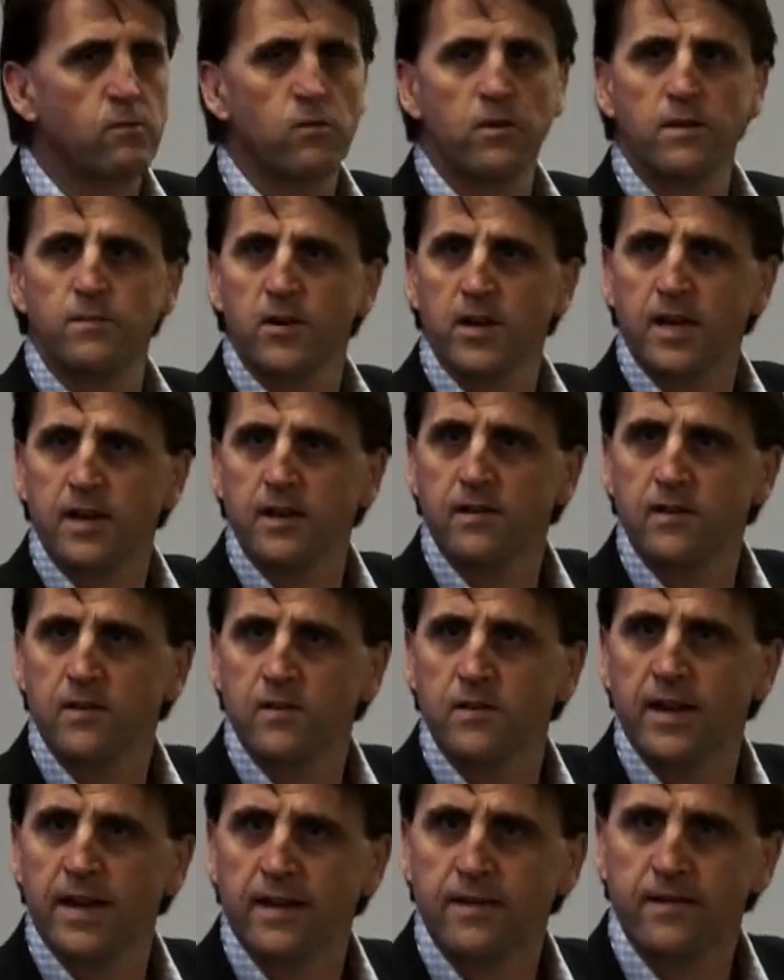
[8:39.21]
what am I going to do
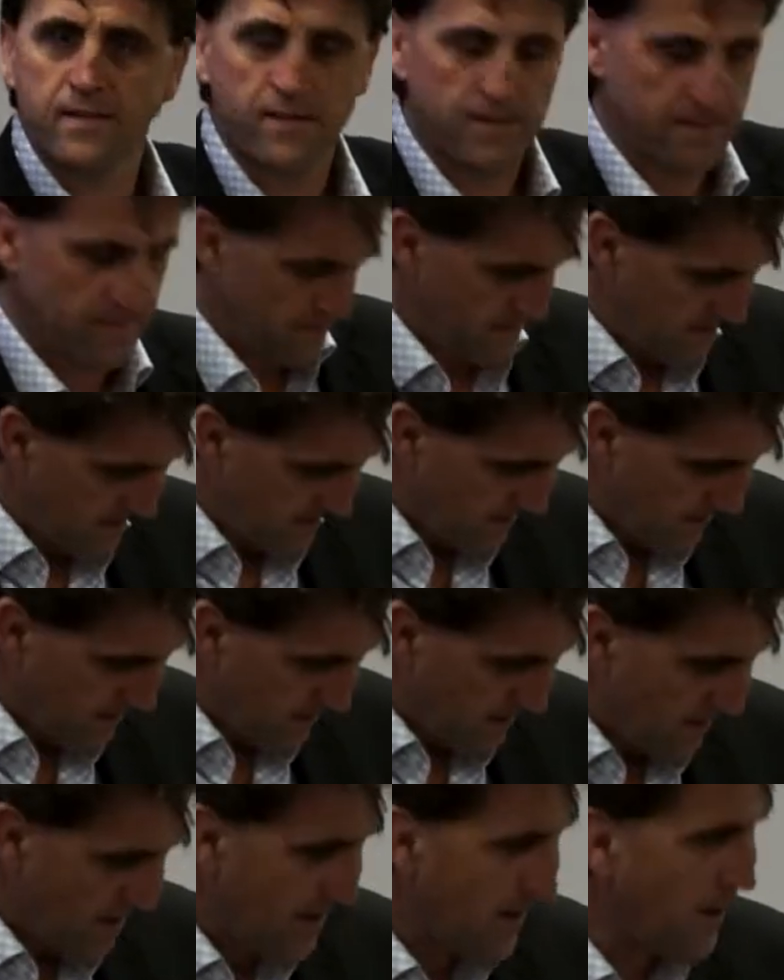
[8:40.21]
next?
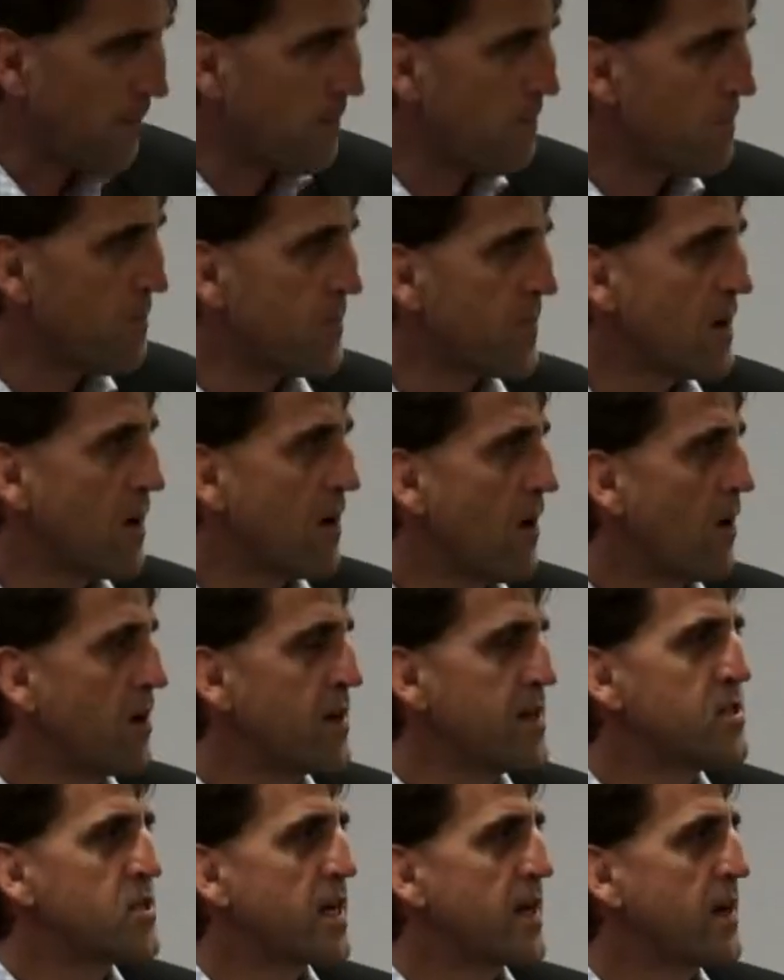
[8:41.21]
Now, I
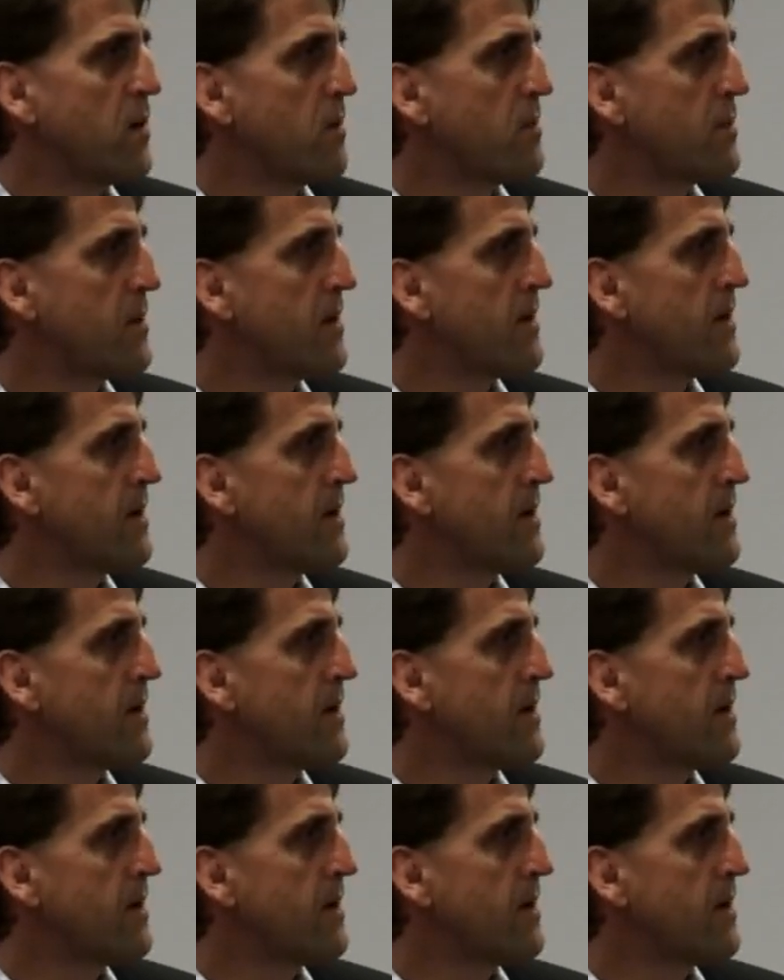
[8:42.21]
need your help.